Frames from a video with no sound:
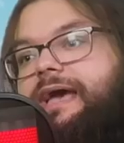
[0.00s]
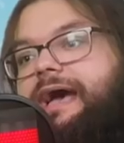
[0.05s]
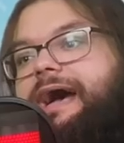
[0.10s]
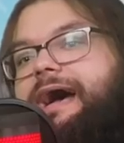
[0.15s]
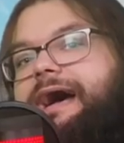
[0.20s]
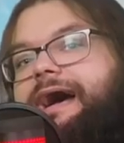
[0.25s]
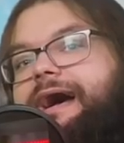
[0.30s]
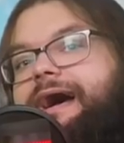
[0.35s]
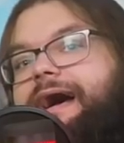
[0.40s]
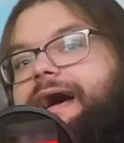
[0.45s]

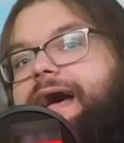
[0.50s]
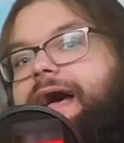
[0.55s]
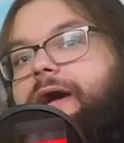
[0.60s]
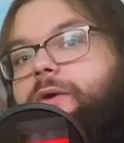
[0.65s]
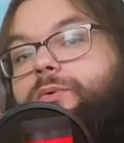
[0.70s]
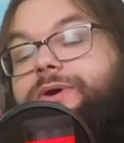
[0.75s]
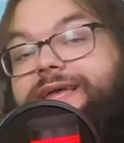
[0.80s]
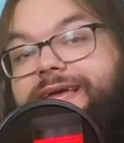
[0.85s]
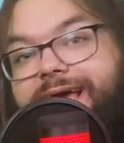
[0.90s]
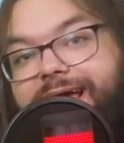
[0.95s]
Ah,
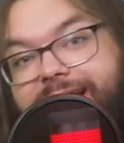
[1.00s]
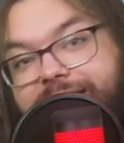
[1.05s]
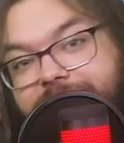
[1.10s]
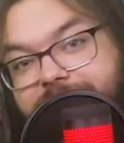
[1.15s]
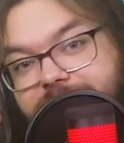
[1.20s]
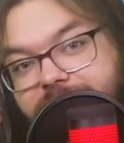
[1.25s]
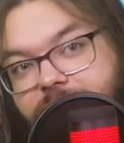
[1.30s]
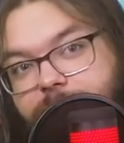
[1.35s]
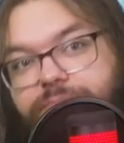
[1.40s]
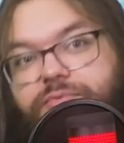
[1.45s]
we
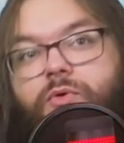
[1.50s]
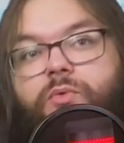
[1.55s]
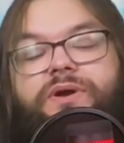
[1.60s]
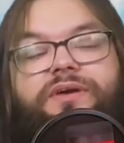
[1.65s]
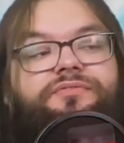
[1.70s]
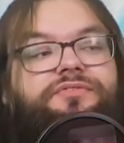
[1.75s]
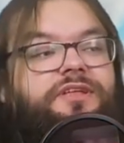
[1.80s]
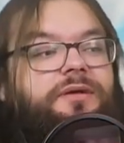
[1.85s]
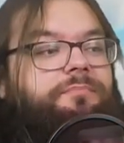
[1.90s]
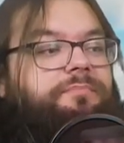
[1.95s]
end up
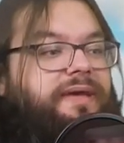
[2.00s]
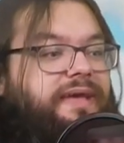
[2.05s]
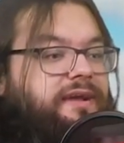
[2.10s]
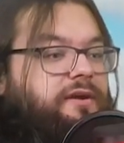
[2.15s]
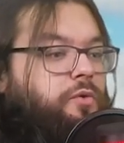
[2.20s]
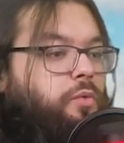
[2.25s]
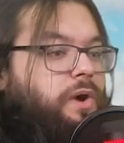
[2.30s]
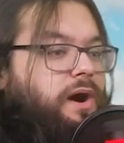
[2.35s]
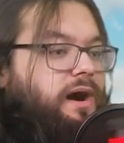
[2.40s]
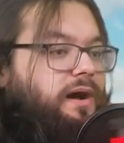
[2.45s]
with the
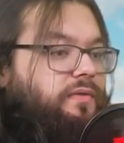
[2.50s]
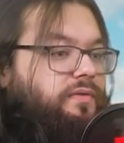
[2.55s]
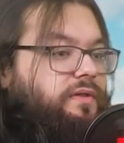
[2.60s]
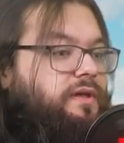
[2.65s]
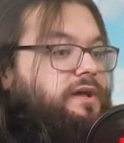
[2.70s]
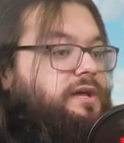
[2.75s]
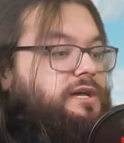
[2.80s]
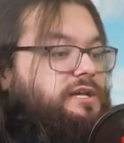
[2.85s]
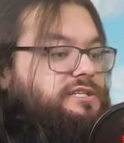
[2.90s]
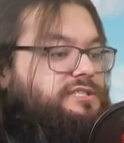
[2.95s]
big one.
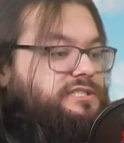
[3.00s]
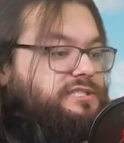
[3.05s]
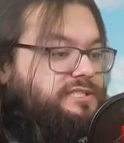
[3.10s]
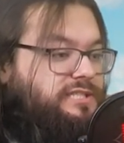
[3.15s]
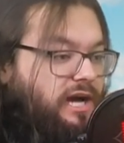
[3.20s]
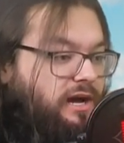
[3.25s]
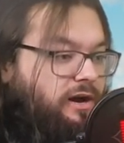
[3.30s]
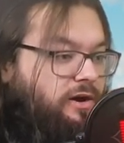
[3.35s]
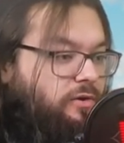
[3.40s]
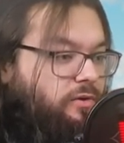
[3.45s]

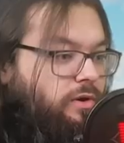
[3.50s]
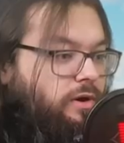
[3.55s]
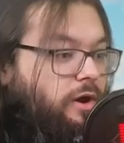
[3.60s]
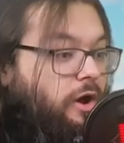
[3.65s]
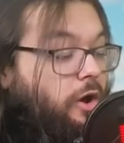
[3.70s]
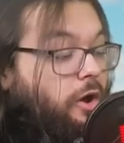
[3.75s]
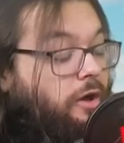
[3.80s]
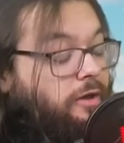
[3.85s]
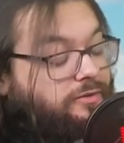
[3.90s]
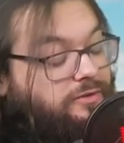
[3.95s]
So,
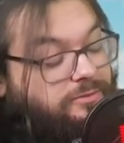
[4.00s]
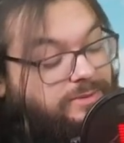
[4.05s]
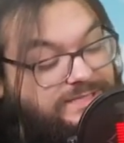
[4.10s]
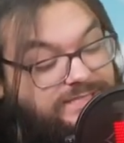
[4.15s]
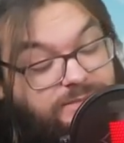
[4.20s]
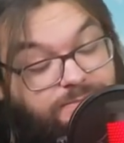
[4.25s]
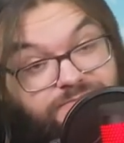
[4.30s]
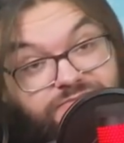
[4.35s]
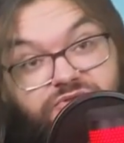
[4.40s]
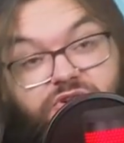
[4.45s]
there is
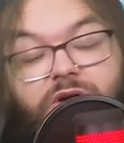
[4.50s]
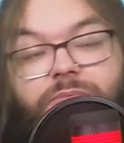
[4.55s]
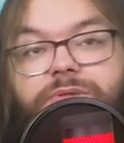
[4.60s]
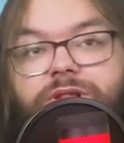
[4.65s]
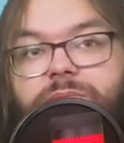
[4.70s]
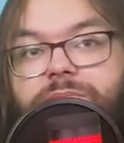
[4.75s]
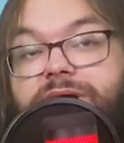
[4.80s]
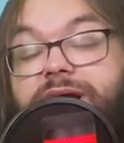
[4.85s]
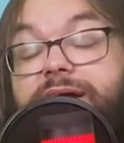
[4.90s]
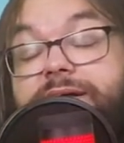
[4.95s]
a
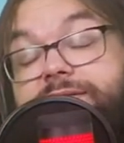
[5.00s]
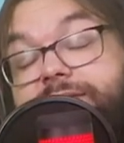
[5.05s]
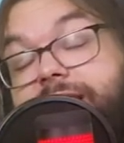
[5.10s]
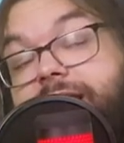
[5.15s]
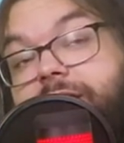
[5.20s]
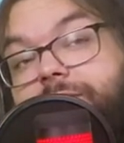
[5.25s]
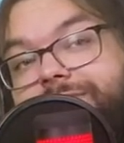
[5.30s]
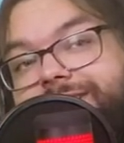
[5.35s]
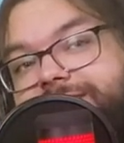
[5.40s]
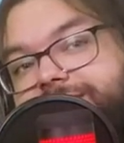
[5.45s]
problem right
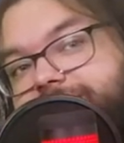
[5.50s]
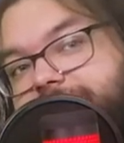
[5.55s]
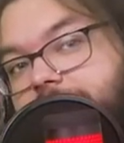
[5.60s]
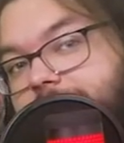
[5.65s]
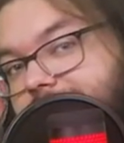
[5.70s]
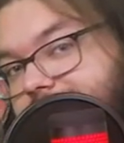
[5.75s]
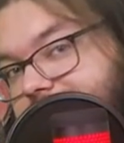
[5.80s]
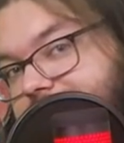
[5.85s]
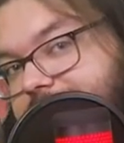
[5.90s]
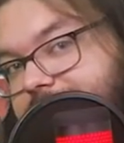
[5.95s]
now in
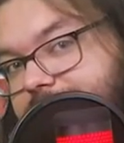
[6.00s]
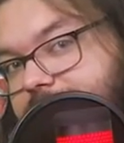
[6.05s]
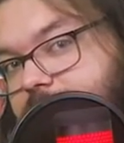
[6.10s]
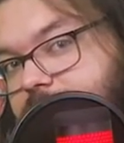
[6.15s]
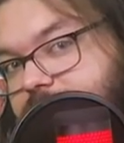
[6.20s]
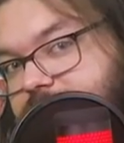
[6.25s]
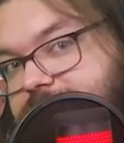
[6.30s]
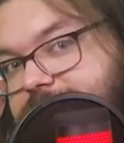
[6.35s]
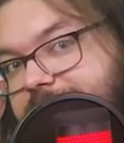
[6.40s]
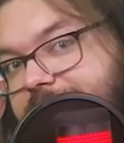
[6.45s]
Tower
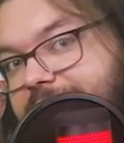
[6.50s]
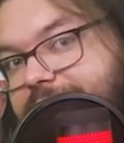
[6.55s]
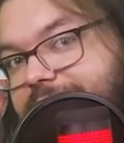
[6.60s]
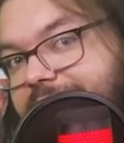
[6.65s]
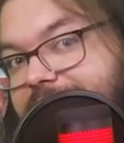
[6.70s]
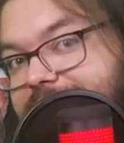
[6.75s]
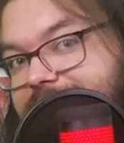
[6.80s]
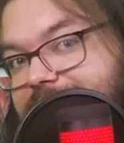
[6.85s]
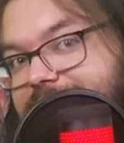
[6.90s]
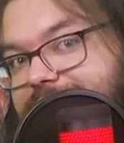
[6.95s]
Heroes, and
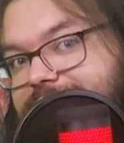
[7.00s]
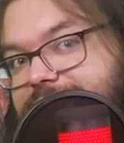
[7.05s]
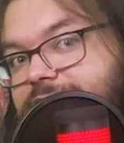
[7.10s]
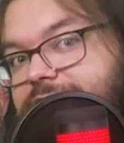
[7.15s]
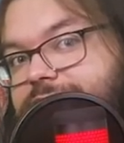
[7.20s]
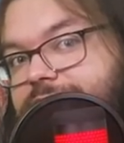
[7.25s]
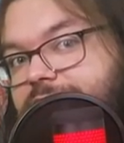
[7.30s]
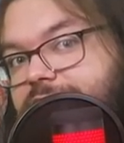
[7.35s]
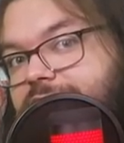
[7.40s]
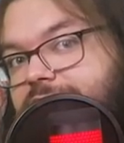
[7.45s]
that is the
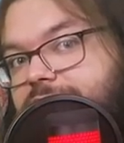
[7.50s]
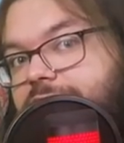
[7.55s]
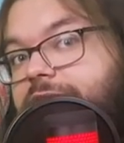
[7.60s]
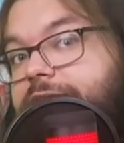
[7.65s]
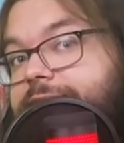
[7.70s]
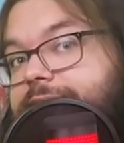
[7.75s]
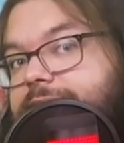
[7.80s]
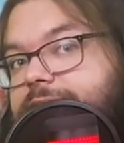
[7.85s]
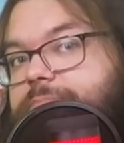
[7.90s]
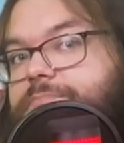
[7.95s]

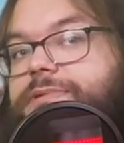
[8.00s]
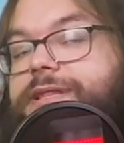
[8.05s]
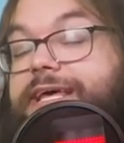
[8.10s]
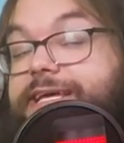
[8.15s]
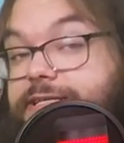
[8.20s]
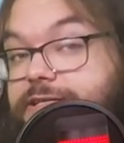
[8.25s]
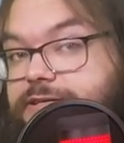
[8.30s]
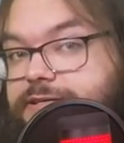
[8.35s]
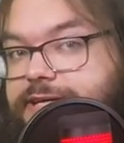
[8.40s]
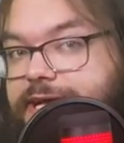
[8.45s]
declining
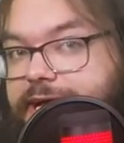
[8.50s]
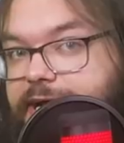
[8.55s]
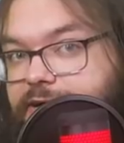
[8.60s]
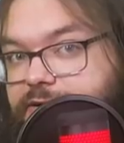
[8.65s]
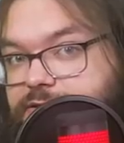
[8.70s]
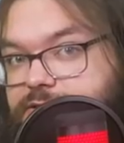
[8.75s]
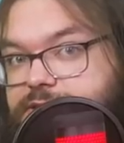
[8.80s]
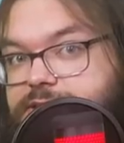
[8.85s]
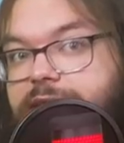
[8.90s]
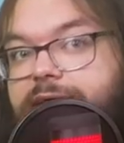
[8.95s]
player
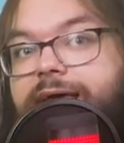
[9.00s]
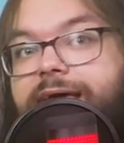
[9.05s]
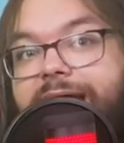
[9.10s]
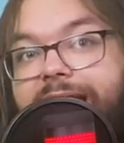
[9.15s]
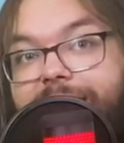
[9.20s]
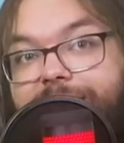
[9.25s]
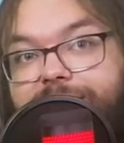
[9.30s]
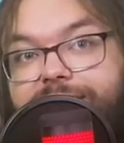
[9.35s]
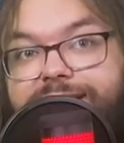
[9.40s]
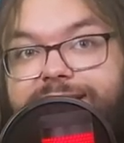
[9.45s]
count.
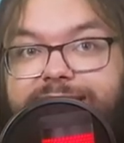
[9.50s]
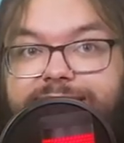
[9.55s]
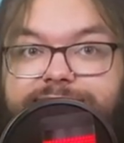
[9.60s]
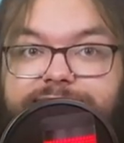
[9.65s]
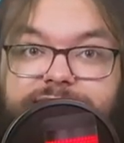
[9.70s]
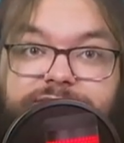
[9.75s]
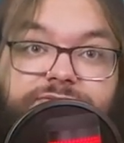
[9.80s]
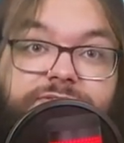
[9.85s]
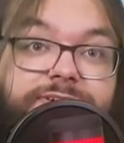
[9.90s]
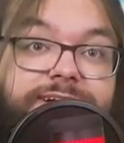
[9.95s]
And the
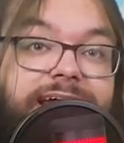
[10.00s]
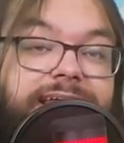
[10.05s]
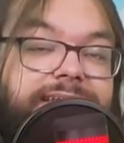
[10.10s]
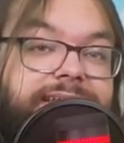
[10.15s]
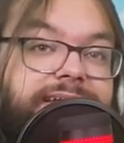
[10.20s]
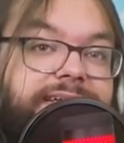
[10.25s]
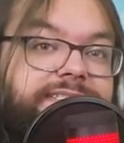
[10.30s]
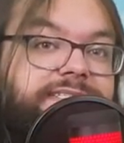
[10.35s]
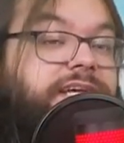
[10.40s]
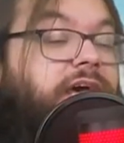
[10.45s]
reason for that
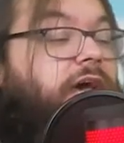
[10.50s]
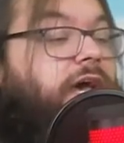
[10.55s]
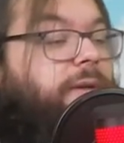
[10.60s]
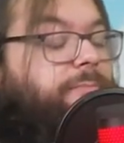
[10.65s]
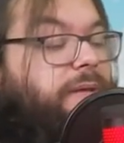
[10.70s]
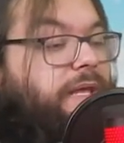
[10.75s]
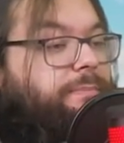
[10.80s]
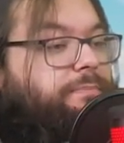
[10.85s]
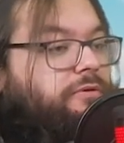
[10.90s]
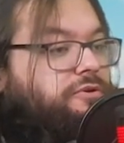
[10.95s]
is
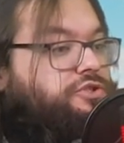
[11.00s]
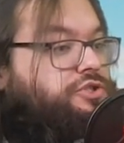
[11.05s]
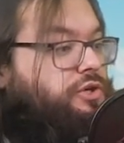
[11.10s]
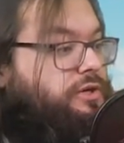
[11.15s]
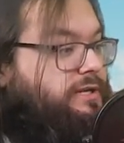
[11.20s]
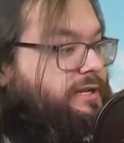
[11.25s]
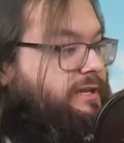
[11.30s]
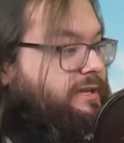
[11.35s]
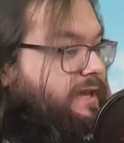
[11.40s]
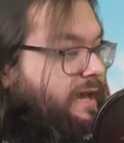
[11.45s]
people
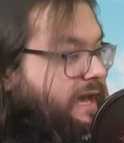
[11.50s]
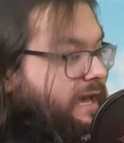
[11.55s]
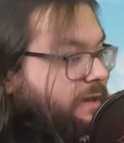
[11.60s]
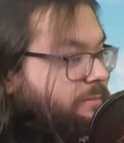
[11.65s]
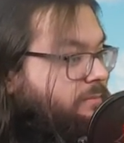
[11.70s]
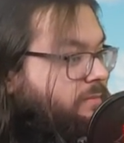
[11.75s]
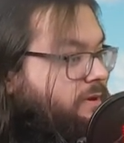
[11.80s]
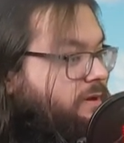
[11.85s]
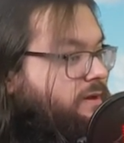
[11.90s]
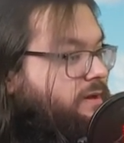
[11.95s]
join the
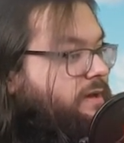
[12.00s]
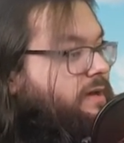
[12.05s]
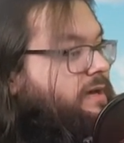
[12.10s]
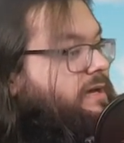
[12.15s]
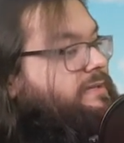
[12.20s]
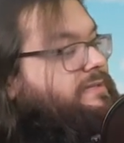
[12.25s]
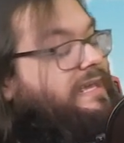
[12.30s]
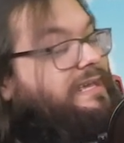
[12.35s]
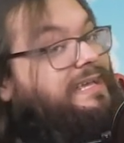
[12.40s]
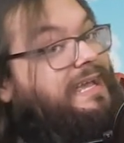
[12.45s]
game,
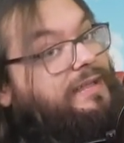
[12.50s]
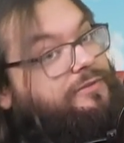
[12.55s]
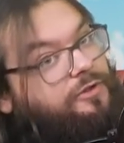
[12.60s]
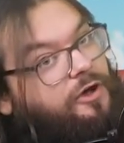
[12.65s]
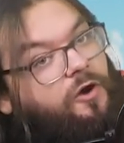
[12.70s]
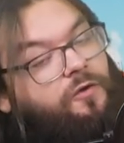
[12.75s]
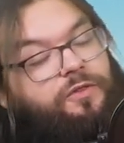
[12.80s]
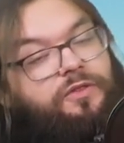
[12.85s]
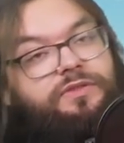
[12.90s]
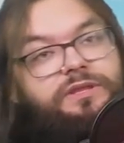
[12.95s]
they get
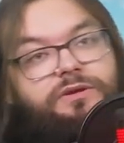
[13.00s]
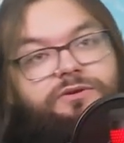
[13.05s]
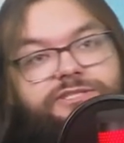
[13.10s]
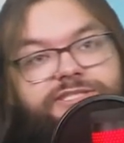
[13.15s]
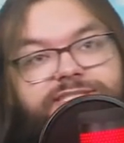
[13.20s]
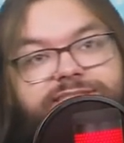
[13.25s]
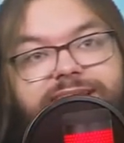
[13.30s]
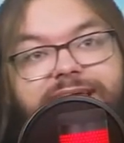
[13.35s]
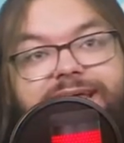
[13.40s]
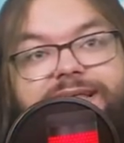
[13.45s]
all the new
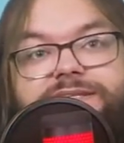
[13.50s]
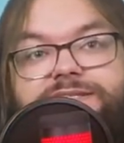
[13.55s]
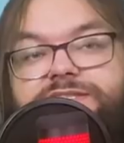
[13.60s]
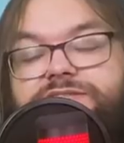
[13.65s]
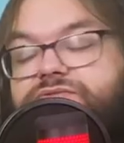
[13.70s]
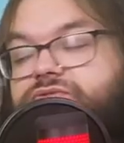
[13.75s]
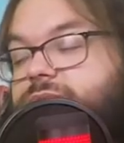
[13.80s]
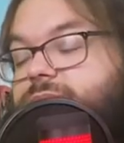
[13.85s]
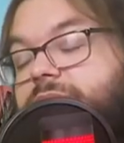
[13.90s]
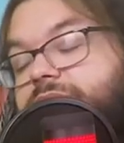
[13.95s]

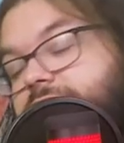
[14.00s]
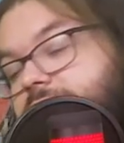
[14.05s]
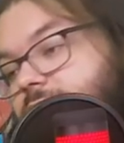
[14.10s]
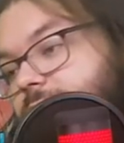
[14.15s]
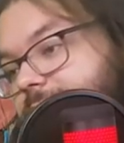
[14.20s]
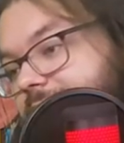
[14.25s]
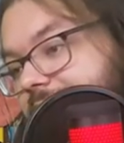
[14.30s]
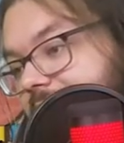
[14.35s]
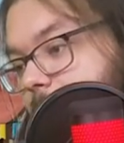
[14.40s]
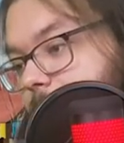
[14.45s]
skins from the new
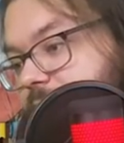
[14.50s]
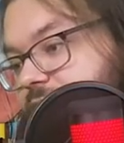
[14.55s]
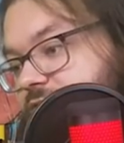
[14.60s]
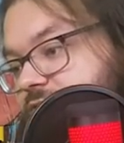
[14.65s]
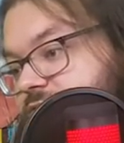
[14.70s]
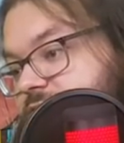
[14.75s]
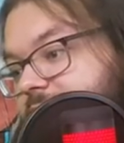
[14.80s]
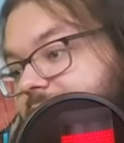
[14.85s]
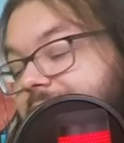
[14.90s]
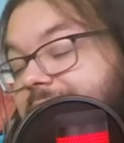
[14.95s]

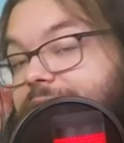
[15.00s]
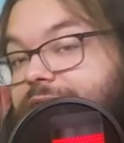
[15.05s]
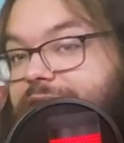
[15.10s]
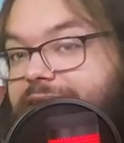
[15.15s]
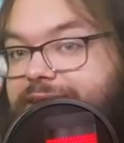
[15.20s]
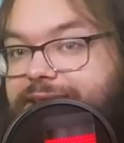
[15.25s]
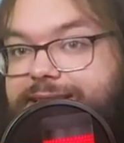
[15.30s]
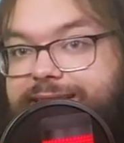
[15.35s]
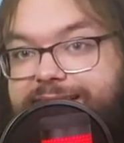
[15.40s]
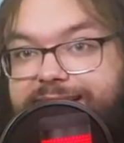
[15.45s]
maps and
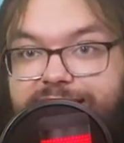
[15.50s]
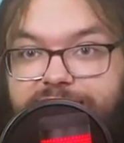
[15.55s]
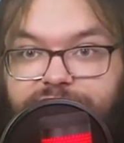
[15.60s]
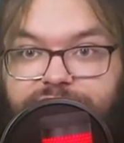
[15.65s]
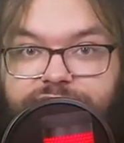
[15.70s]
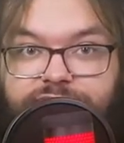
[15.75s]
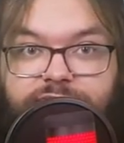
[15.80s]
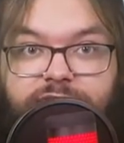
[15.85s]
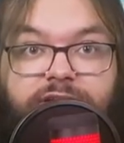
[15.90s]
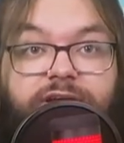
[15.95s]
they leave.